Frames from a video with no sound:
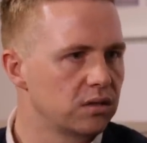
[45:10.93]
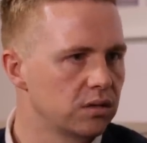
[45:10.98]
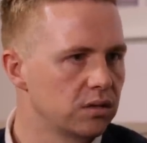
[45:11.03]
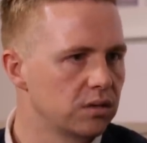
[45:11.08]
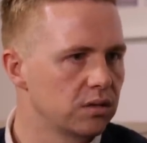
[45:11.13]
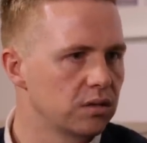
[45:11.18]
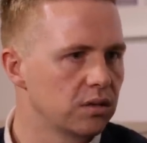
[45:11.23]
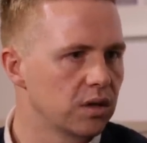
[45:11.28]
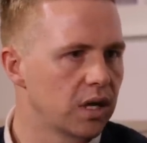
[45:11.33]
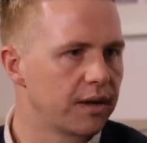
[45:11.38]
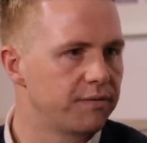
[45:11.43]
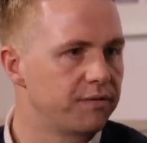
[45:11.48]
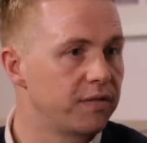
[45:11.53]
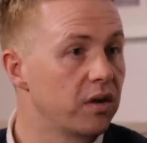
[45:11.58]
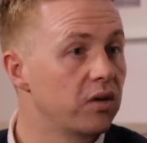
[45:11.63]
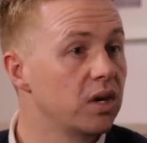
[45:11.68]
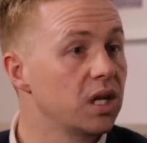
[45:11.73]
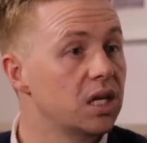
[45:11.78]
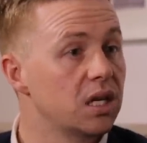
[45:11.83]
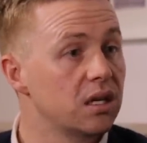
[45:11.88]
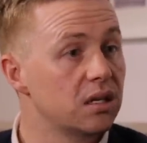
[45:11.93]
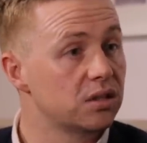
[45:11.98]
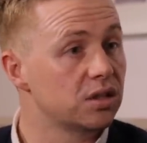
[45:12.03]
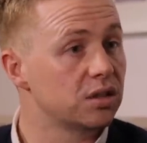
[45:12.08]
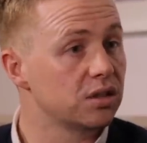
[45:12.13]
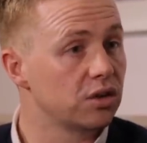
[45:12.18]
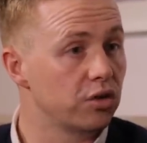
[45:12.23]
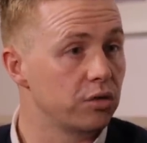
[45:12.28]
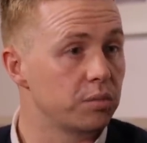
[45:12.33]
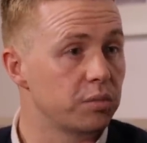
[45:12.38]
to a very
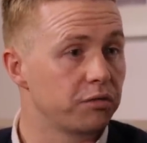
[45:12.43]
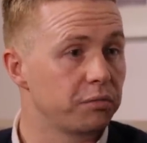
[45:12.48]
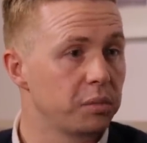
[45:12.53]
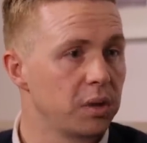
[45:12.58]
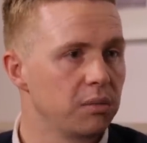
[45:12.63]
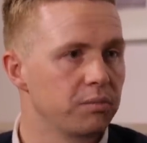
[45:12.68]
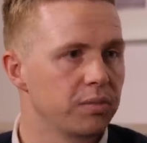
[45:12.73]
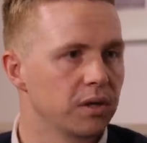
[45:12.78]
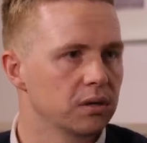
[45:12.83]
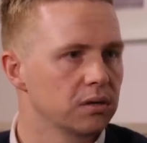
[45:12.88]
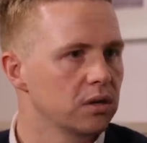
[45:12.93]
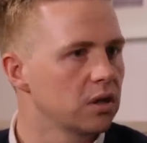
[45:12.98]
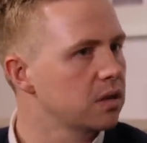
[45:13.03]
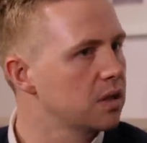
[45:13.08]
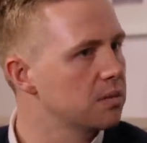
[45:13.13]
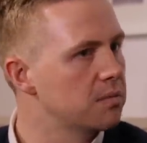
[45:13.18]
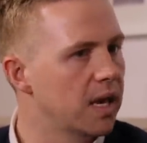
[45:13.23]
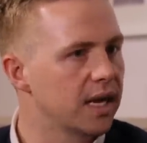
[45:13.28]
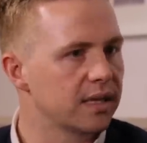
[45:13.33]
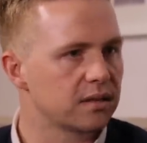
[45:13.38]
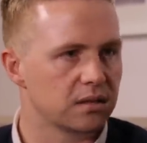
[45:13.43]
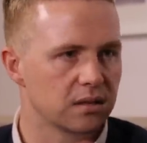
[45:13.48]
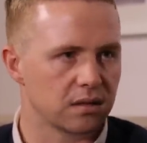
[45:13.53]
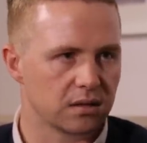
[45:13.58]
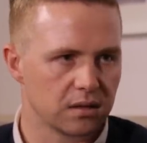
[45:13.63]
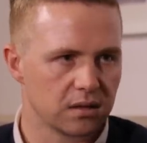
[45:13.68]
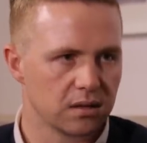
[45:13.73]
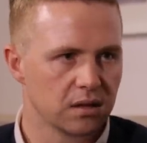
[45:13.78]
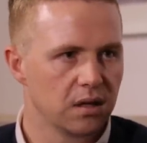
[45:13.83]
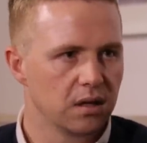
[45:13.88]
niche group of people, not the
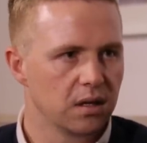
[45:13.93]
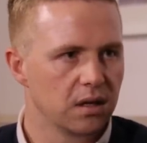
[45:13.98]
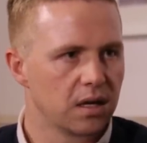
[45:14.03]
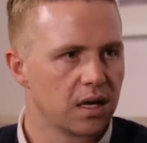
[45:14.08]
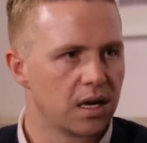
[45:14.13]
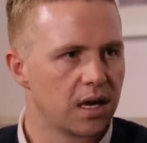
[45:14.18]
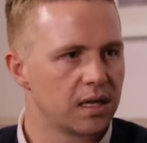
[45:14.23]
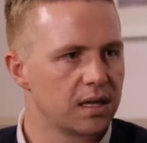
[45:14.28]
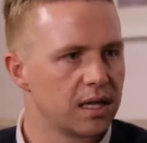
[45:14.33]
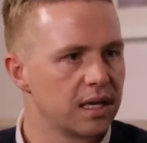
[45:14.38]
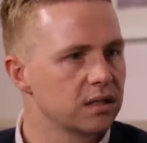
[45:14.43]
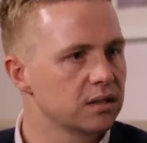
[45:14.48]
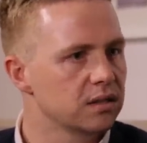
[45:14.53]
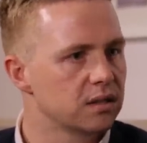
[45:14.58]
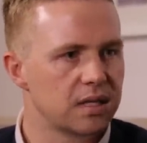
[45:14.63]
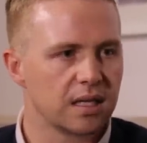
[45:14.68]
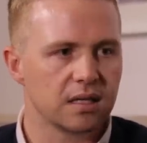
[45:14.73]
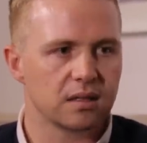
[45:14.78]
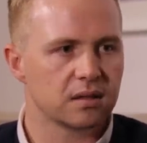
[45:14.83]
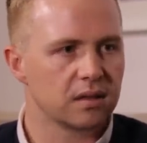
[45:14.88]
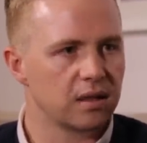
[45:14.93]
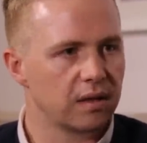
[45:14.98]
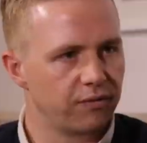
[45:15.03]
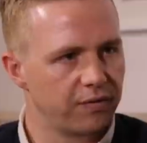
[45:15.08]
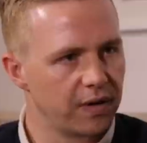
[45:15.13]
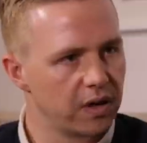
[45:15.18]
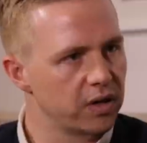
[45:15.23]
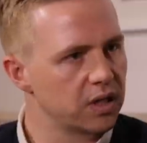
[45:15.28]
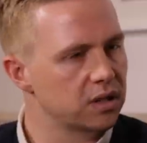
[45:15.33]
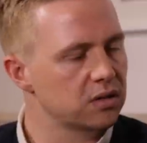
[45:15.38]
masses. Yeah, uh, that is that
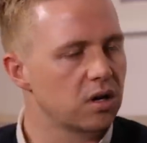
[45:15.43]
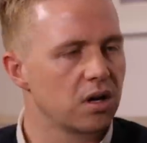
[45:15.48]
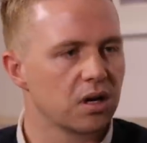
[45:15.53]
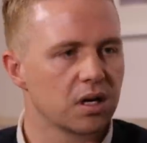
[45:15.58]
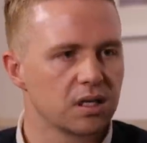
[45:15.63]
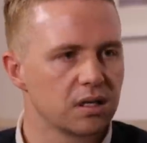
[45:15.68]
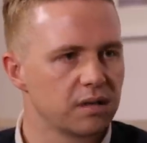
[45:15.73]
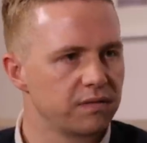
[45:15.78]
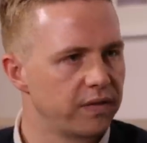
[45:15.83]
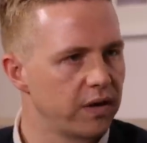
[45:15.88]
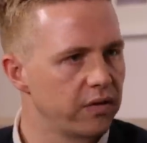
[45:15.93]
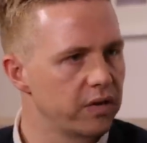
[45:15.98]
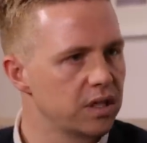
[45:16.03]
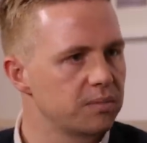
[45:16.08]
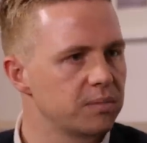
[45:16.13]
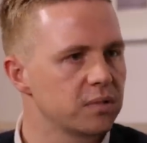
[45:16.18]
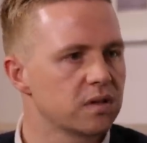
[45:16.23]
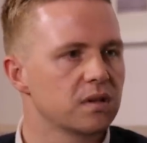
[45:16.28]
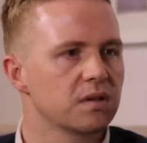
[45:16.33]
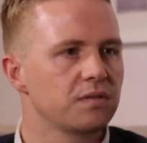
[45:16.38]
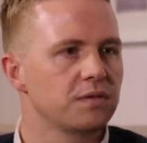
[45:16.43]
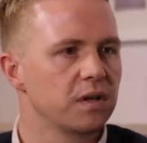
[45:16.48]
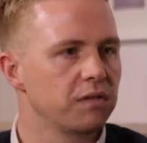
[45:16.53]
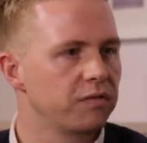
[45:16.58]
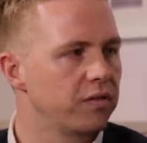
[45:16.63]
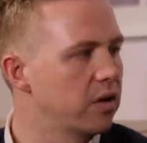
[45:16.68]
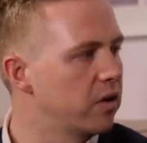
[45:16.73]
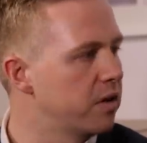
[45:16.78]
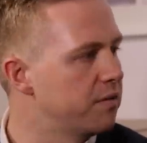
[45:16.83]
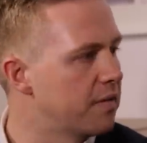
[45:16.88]
very targeted, very specific,
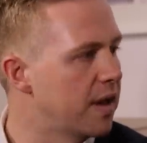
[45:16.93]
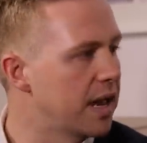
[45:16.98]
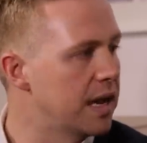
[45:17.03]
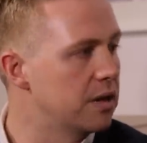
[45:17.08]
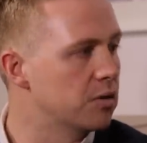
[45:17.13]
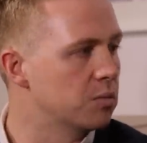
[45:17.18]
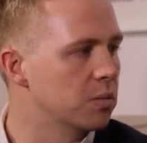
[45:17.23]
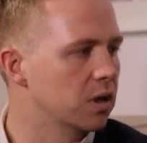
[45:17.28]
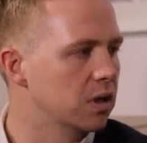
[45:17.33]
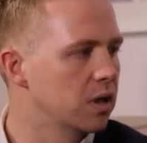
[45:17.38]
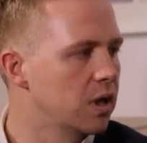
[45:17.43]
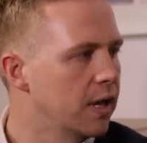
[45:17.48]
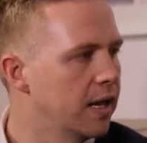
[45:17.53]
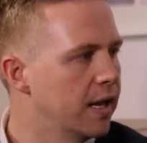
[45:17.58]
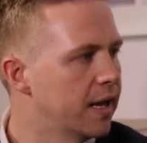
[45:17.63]
very valuable.